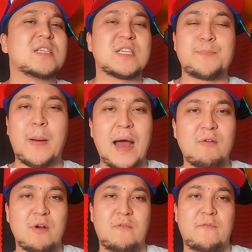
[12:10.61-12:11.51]
the
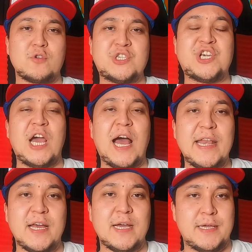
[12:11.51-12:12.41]
powerful
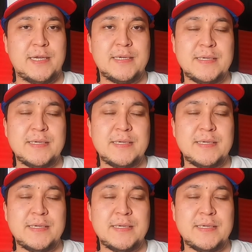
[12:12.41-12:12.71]
China.